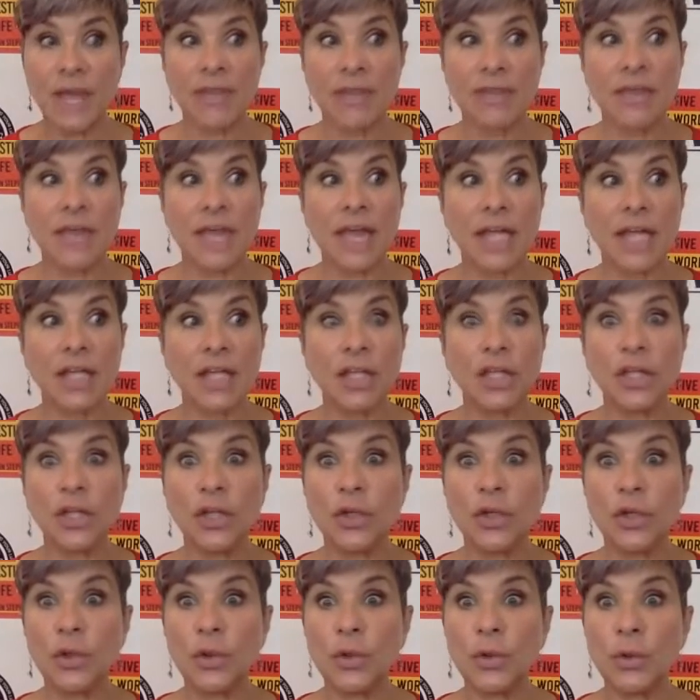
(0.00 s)
that
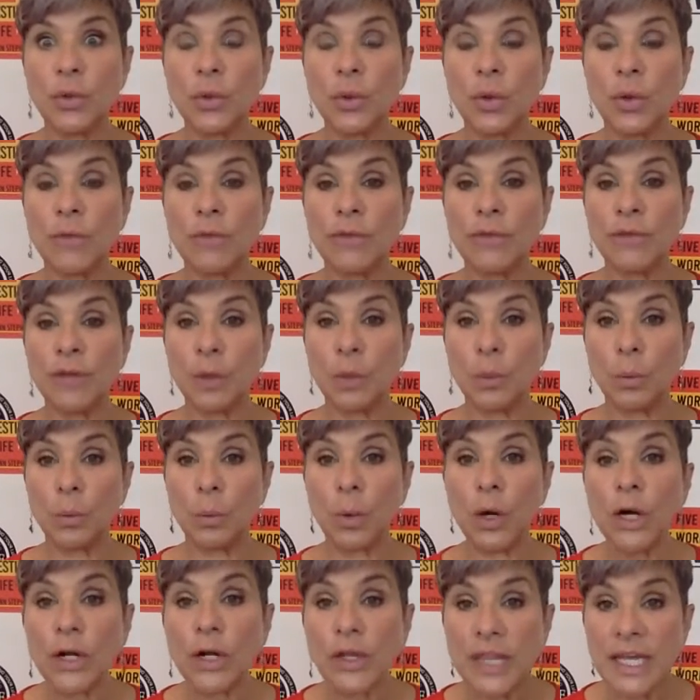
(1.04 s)
you feel
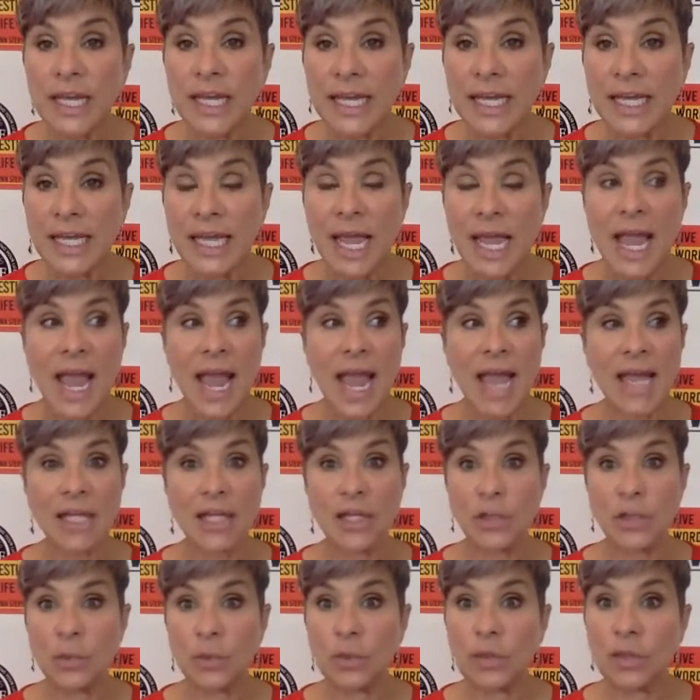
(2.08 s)
worthy
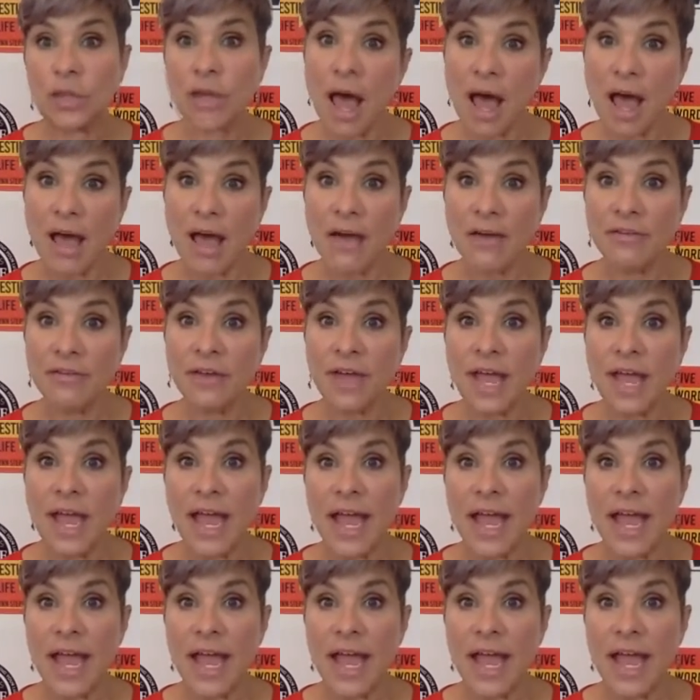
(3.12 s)
and you love